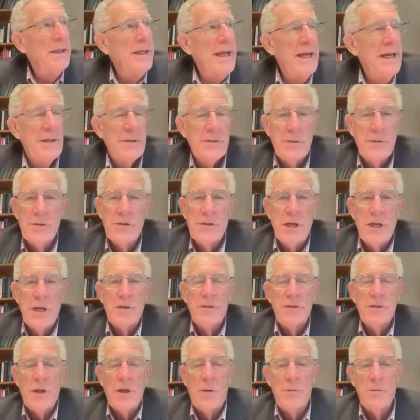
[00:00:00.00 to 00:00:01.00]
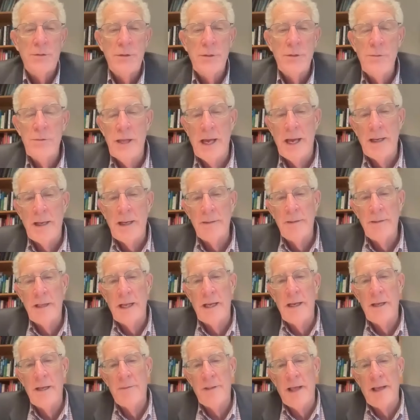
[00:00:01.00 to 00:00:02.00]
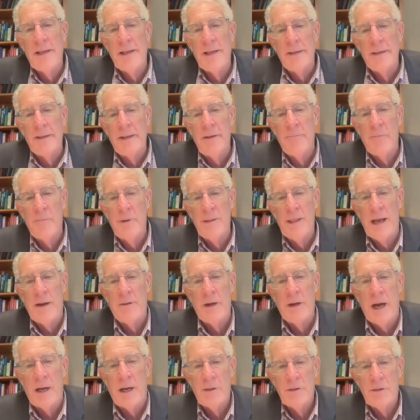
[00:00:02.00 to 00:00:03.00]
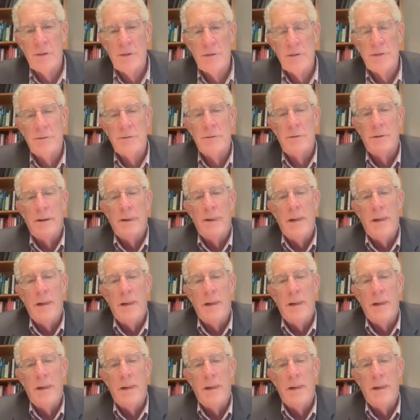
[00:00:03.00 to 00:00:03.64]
Cancer cells don't do that. They can live without oxygen.